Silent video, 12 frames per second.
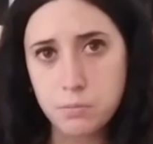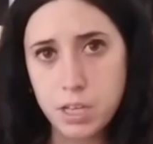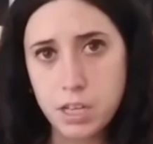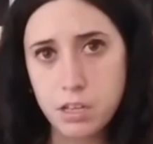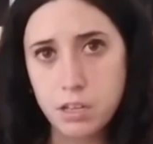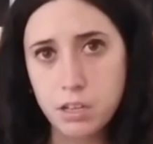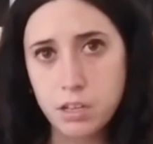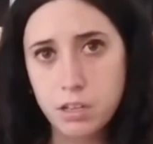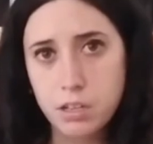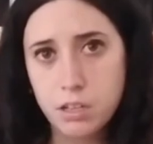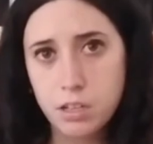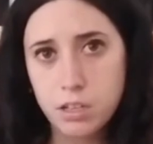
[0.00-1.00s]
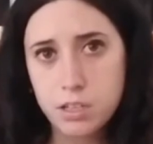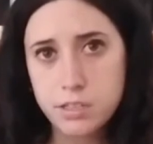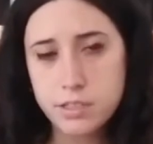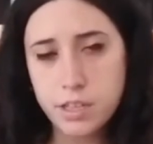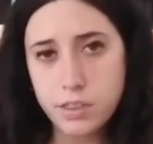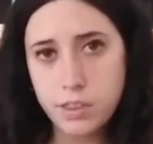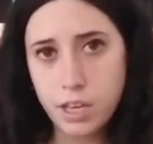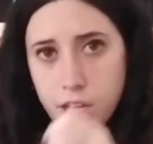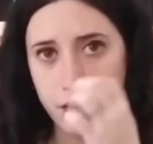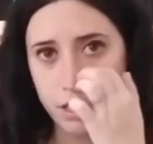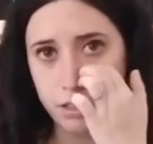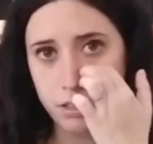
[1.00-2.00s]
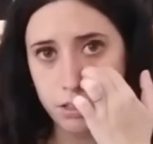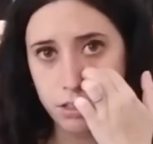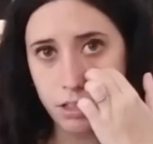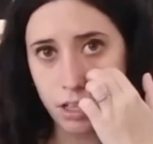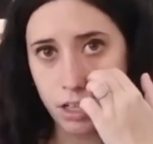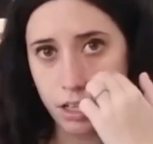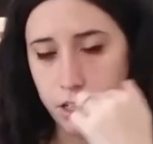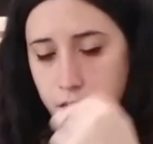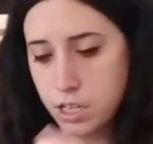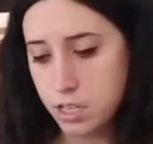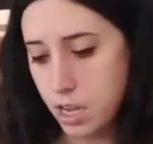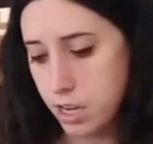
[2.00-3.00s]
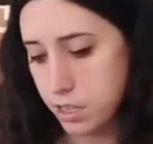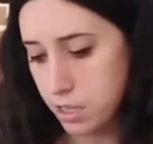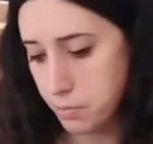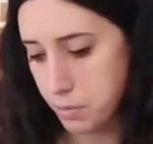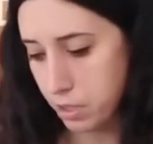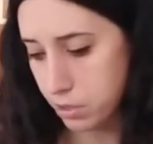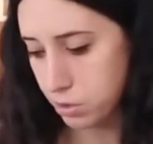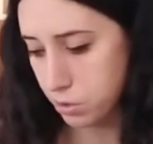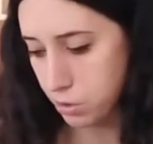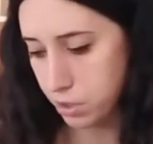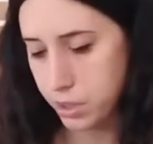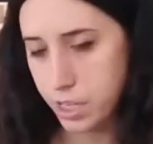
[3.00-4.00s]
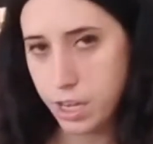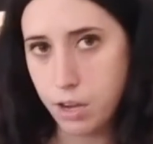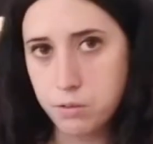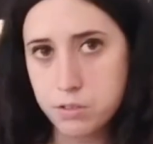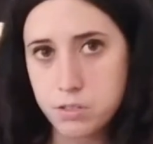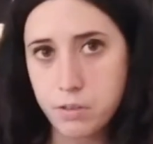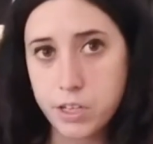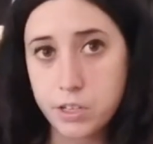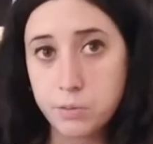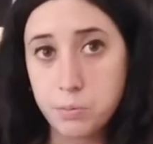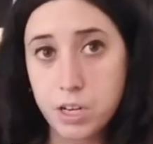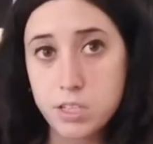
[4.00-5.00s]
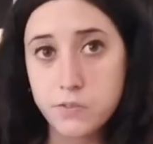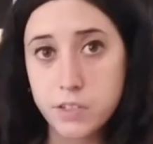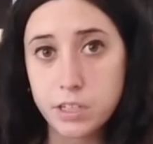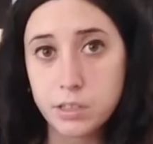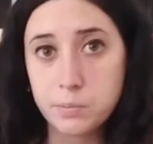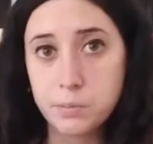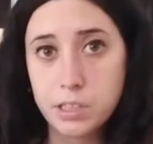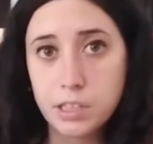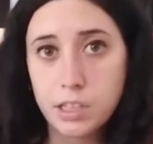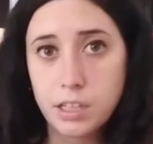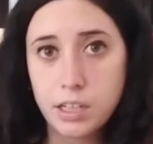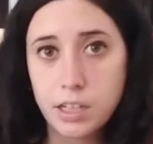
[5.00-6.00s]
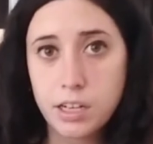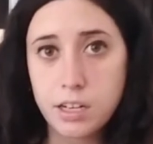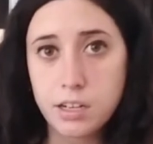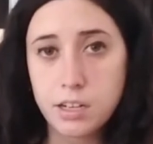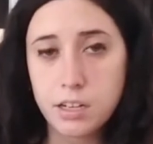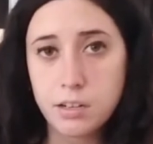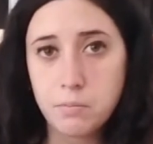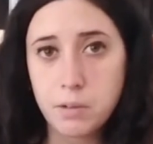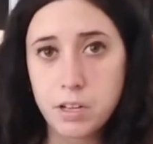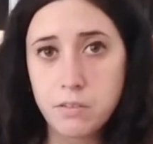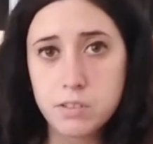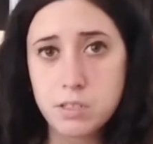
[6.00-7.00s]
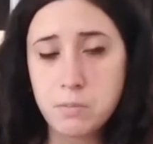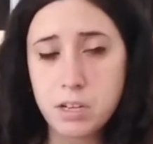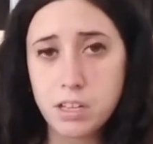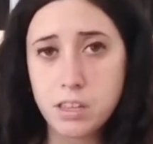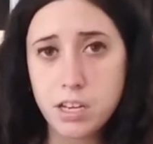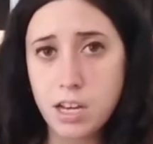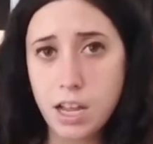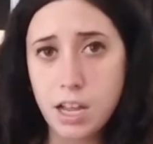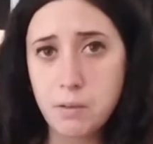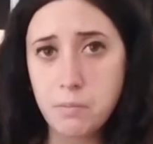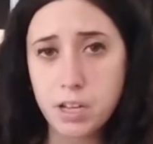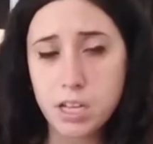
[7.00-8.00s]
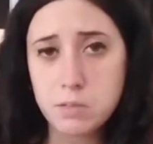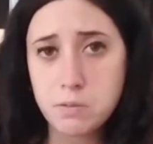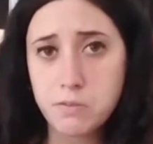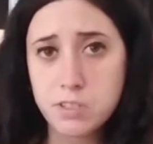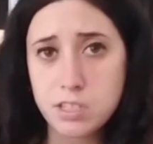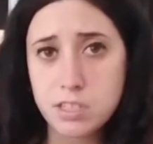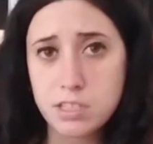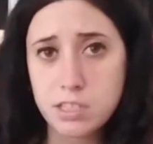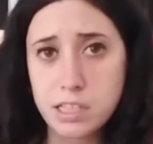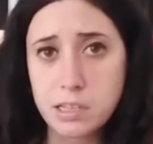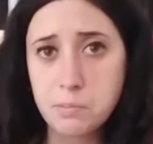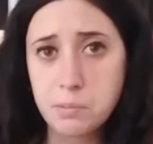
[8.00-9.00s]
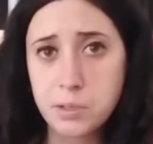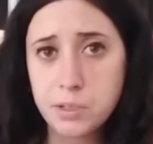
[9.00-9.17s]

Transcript: they said that he had the umbilical cord thing out, so I could breastfeed him. And it was the middle of the night. My husband was asleep,